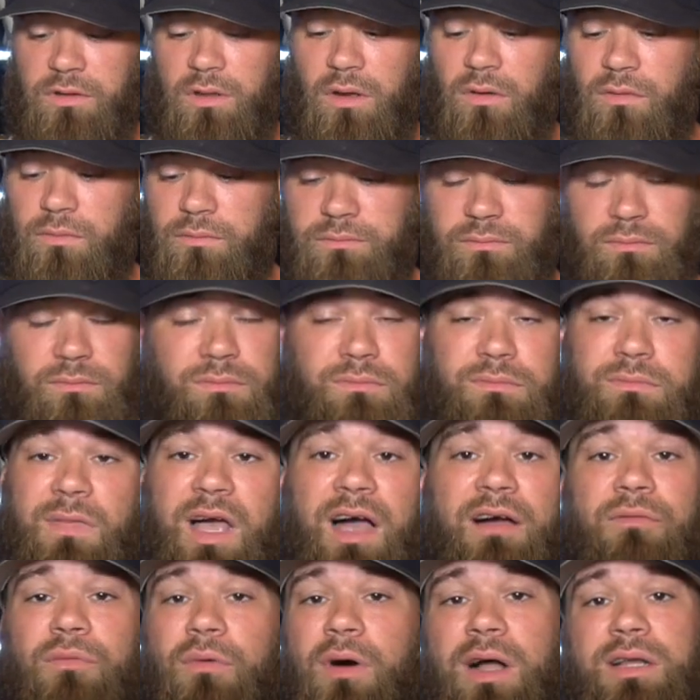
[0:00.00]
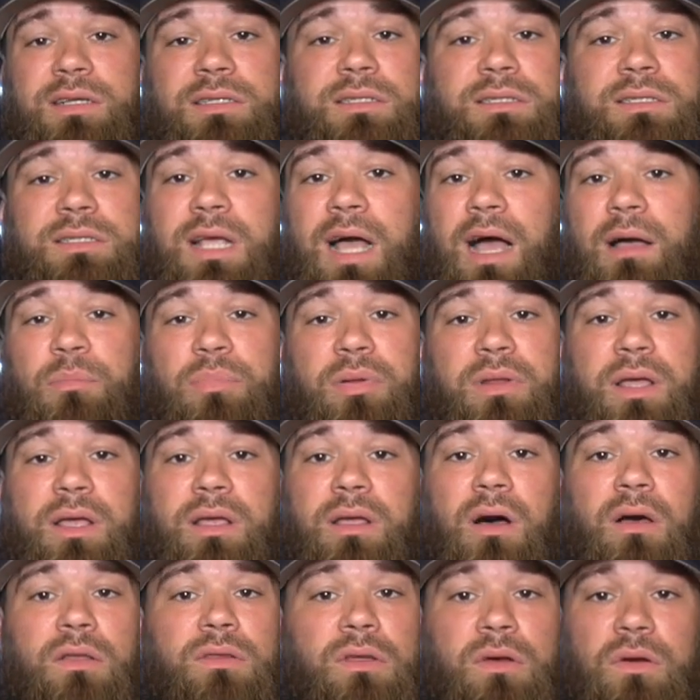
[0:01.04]
though I've watched this guy play
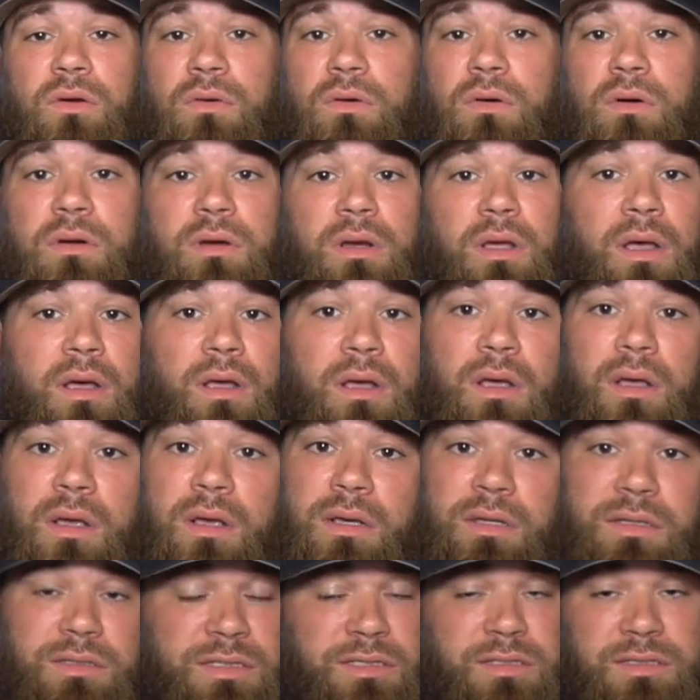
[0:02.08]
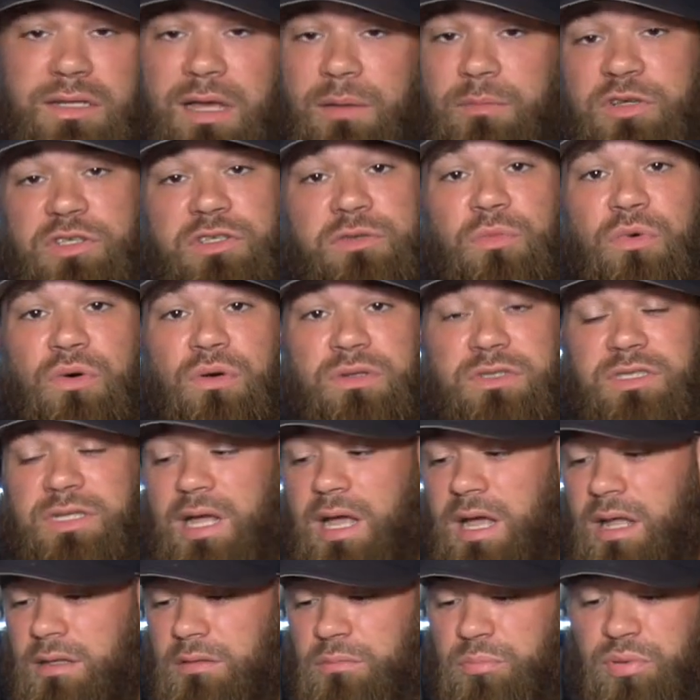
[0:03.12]
on the court since I'm a small
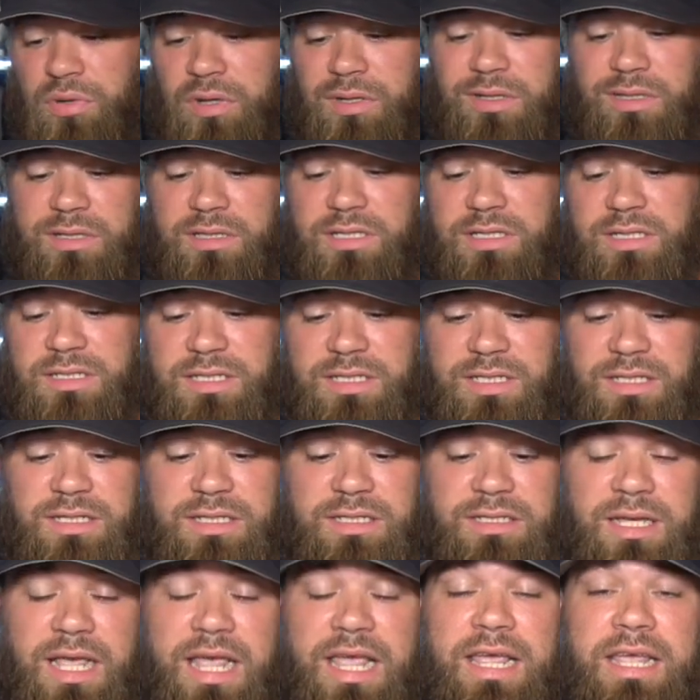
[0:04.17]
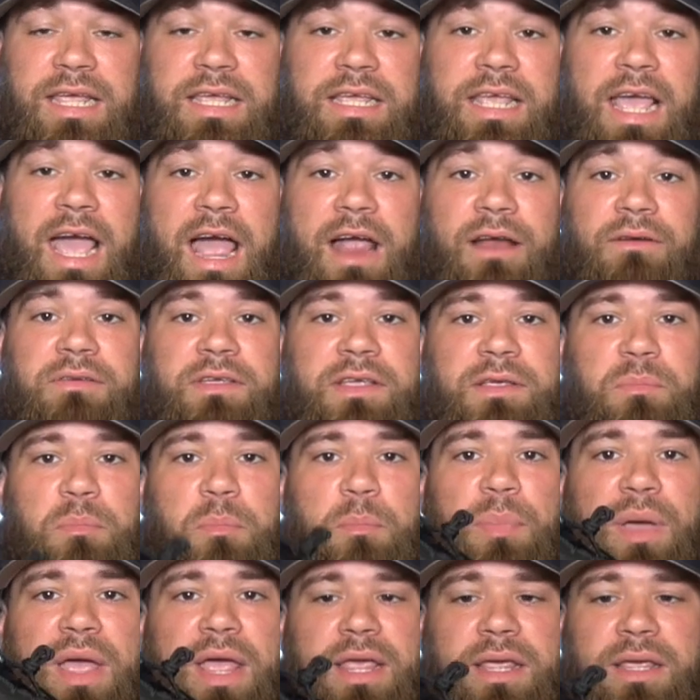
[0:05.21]
child. But this is a Gary
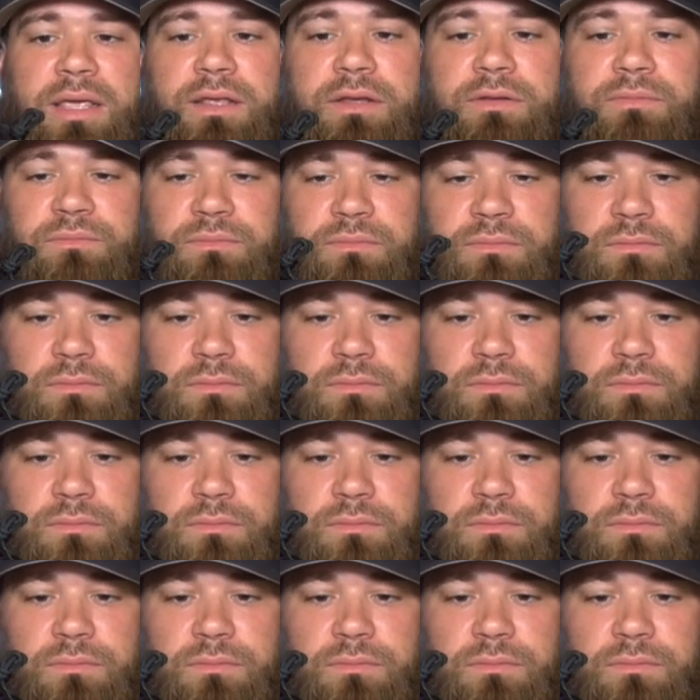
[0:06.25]
Payton